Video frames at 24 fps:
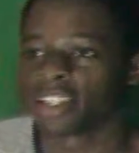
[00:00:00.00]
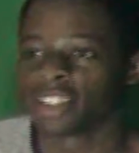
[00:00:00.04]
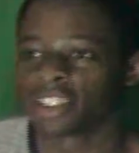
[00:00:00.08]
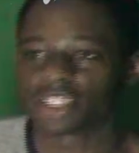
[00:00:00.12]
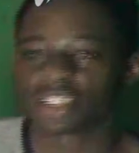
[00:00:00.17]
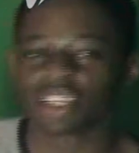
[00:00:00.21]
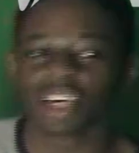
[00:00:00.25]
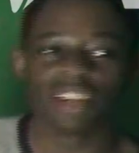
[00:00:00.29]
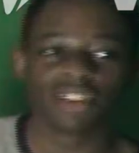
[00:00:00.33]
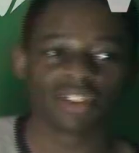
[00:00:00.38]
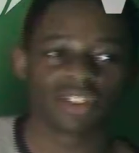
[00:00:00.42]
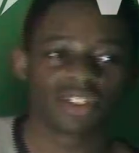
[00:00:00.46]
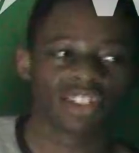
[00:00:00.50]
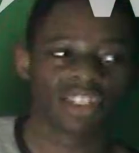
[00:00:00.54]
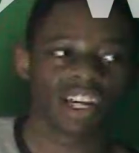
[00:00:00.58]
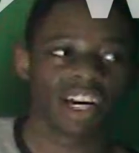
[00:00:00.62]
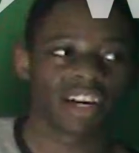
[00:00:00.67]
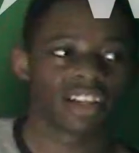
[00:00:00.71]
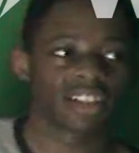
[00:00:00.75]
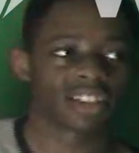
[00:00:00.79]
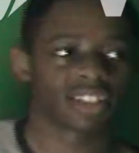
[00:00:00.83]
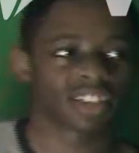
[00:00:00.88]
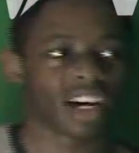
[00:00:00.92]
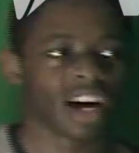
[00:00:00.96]
10
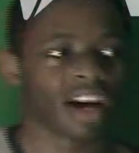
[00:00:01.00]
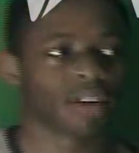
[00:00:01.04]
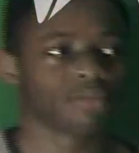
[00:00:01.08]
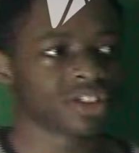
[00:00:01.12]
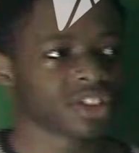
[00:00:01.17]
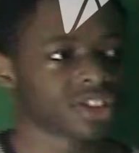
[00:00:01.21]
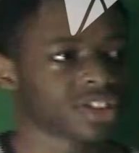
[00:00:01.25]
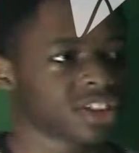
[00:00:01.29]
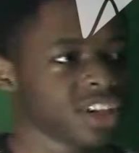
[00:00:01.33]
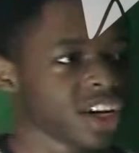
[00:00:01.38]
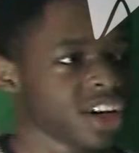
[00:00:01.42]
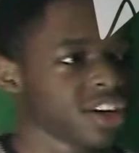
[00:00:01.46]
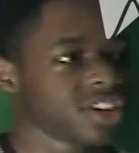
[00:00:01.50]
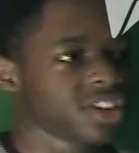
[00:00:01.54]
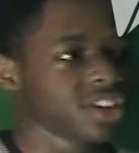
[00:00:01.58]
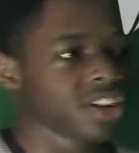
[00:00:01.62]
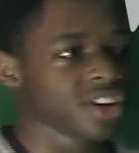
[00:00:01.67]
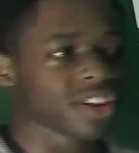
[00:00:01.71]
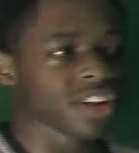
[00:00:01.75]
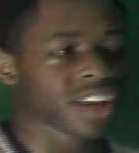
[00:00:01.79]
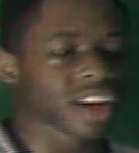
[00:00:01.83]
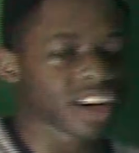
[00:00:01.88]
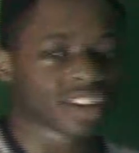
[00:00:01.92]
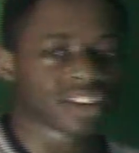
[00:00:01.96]
seconds. I'm just standing
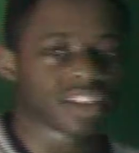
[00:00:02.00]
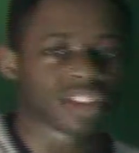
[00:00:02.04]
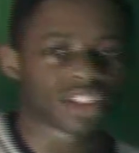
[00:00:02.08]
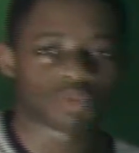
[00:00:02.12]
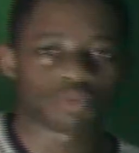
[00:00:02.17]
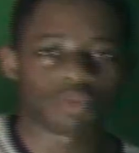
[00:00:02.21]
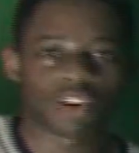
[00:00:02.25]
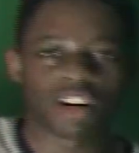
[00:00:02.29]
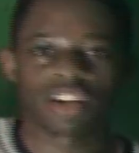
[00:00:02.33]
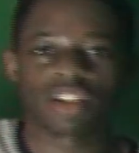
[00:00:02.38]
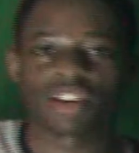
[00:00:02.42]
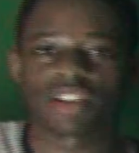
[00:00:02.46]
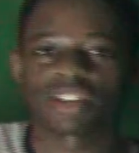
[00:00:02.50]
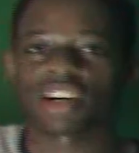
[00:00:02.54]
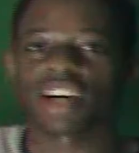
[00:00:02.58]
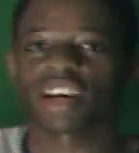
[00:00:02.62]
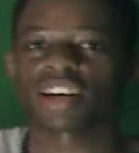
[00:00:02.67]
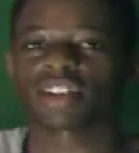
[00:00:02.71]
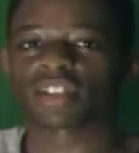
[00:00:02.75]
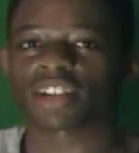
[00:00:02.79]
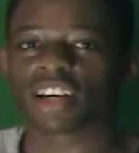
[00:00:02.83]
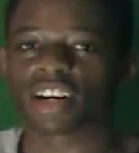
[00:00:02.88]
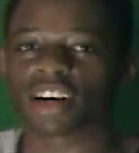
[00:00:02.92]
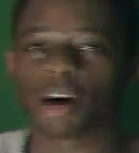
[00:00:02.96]
there like this, ready to
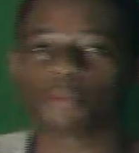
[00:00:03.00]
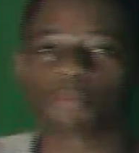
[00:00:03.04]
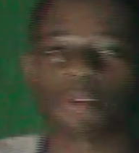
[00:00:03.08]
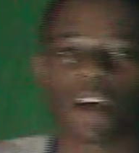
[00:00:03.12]
dance. Like I'm